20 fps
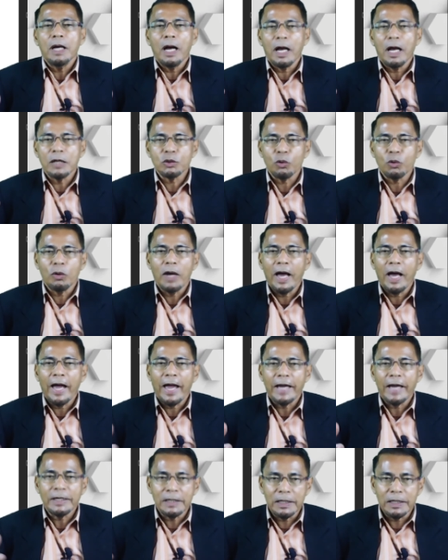Azolla
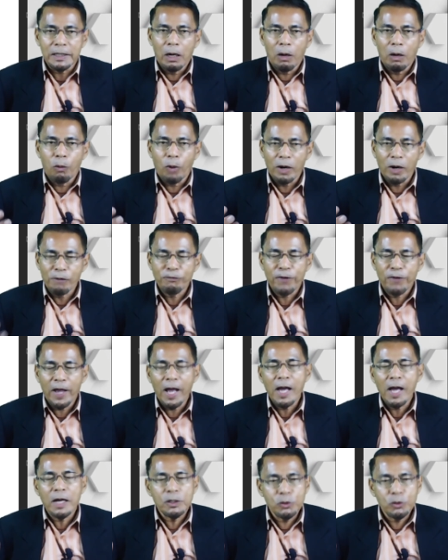and
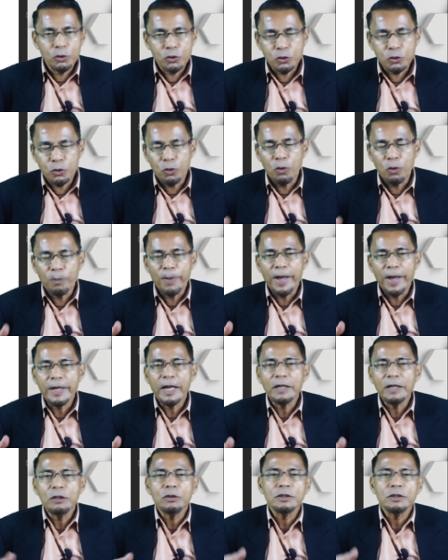Wolffia, you scoop and
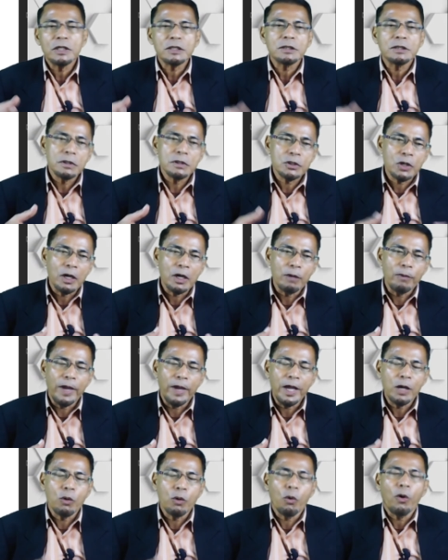then you just straight
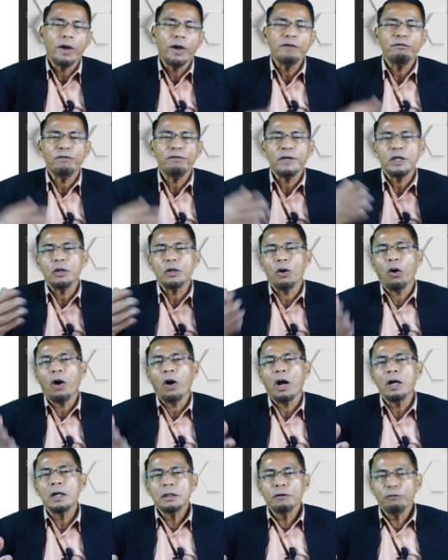away go and feed
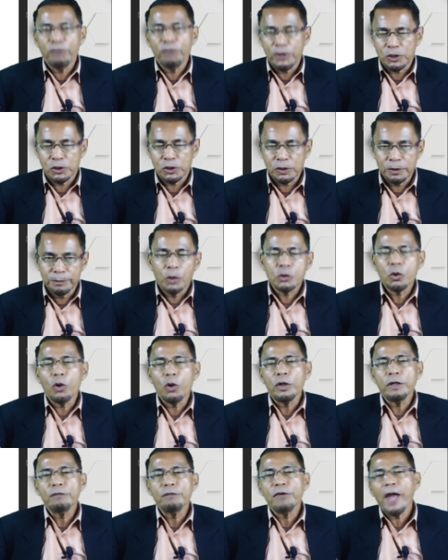your fish. So
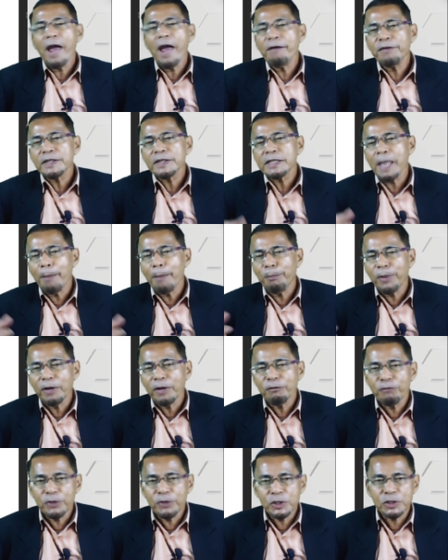if you have a
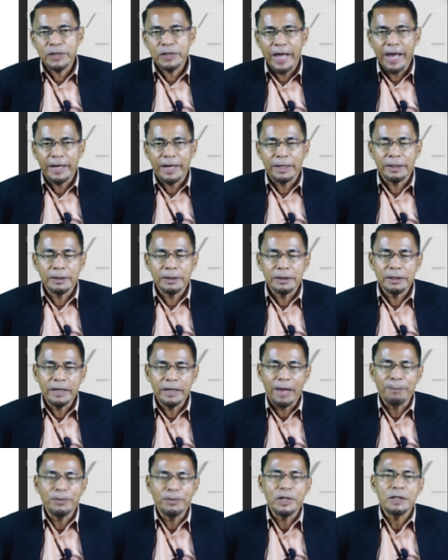separate fish tank,
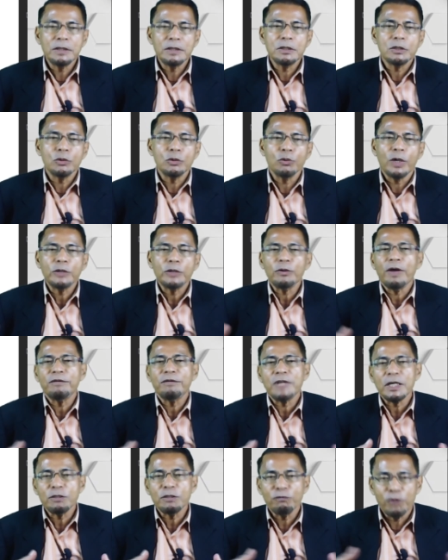that means you want to have
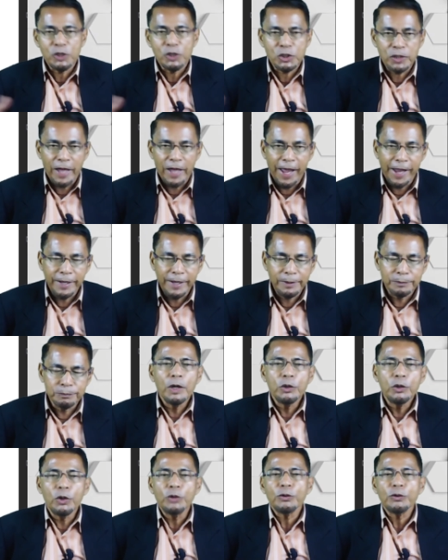just fish tank,
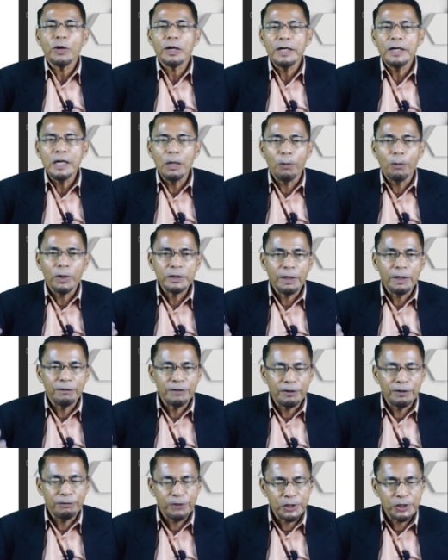you want to clean the water of
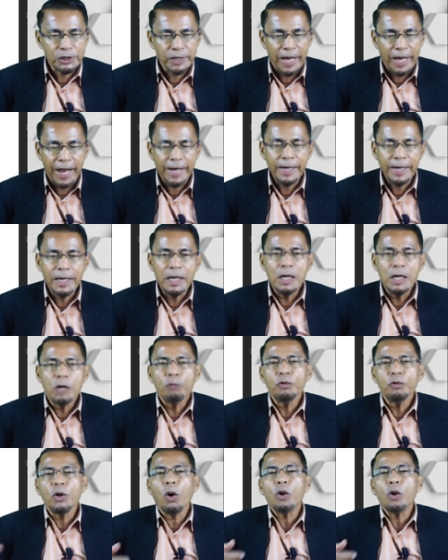the fish tank,
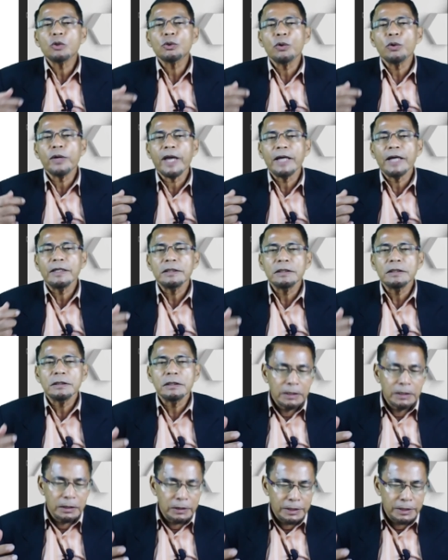we also can
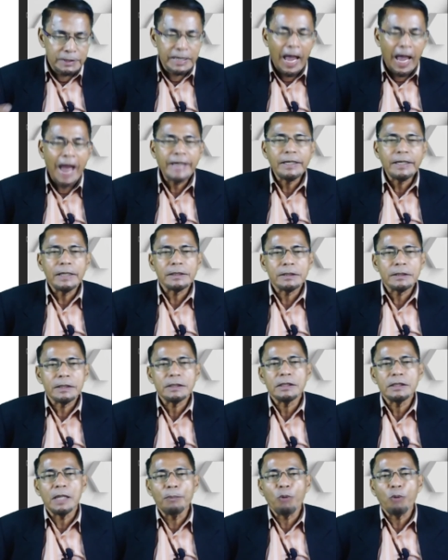design a
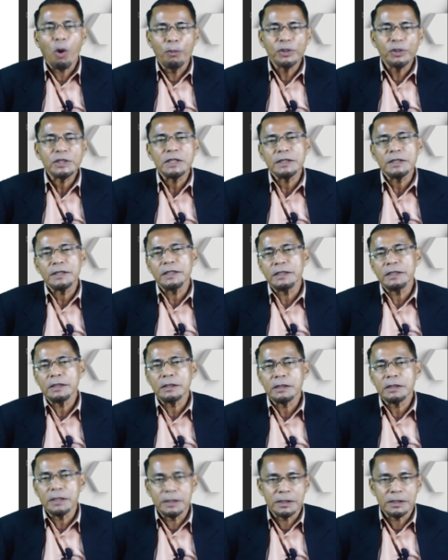system, commercial
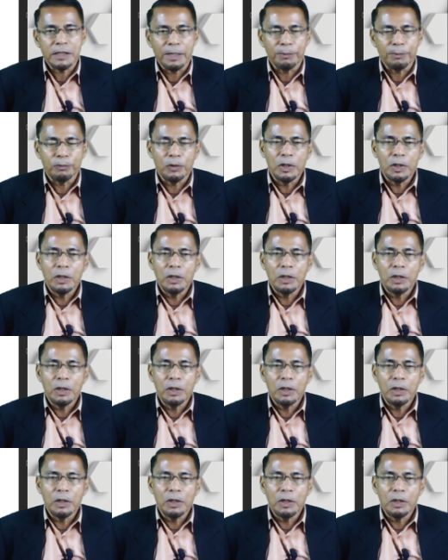system,